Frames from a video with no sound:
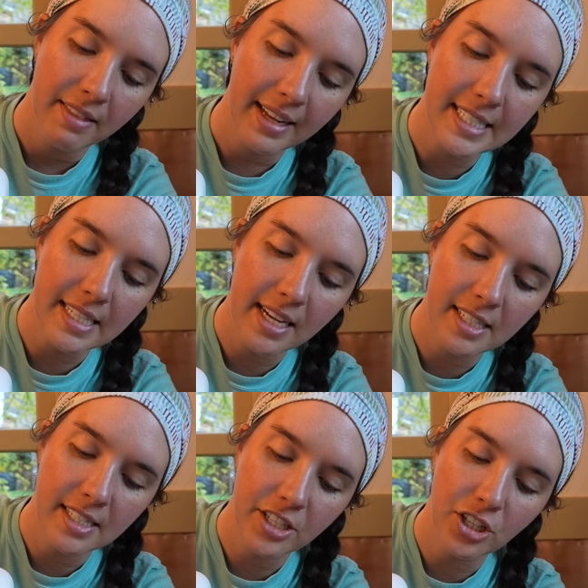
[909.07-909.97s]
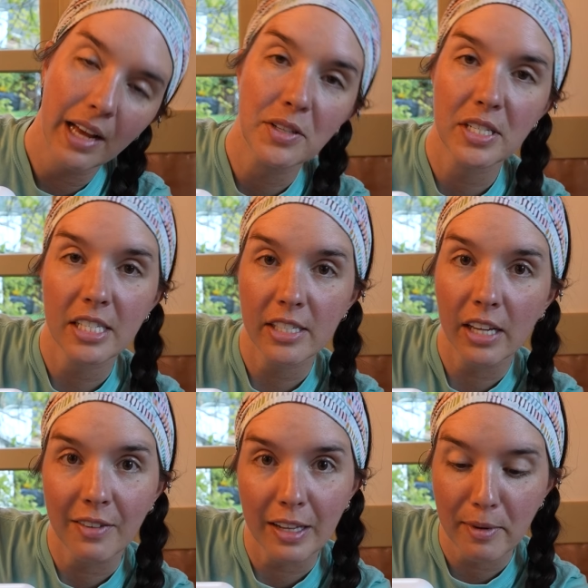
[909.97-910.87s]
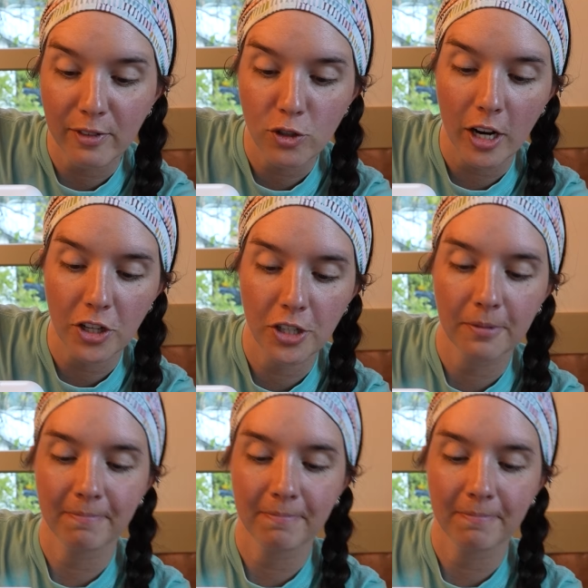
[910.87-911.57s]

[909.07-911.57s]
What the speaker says: That zigzag stitch allows it to still have a little bit of stretch.